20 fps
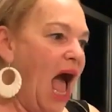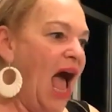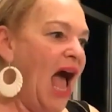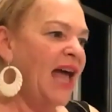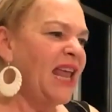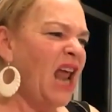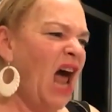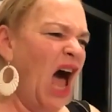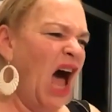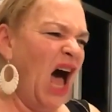
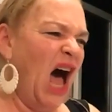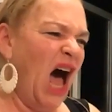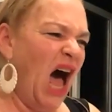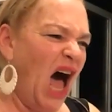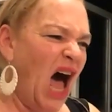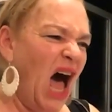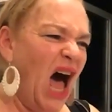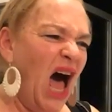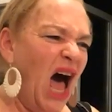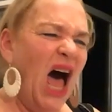And
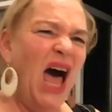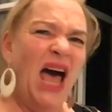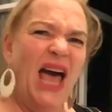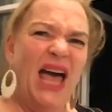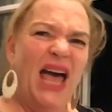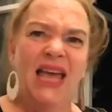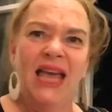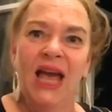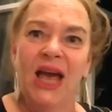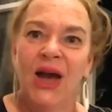
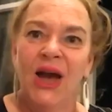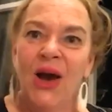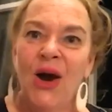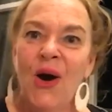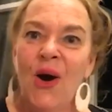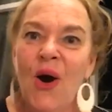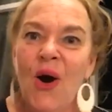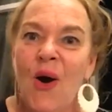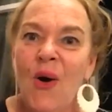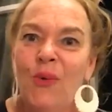I
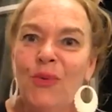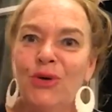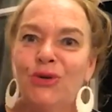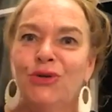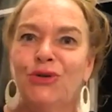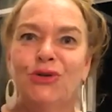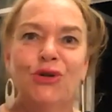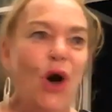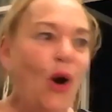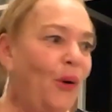
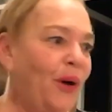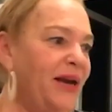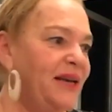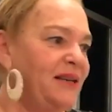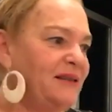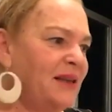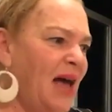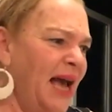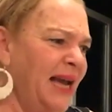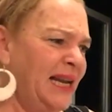was so
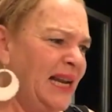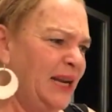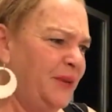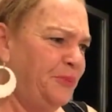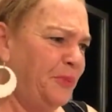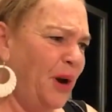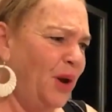excited,